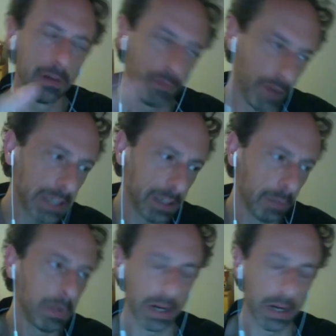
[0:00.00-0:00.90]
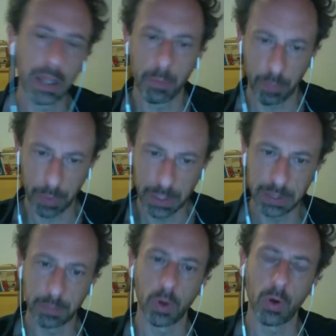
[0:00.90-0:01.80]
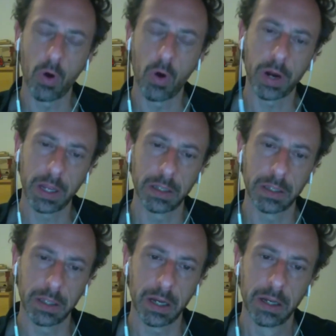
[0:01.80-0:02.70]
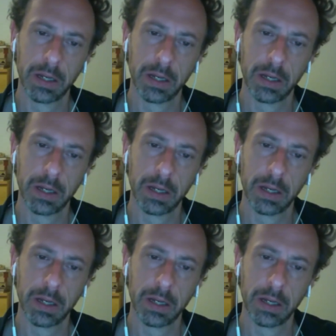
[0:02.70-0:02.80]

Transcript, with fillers: very similar type of principle already in the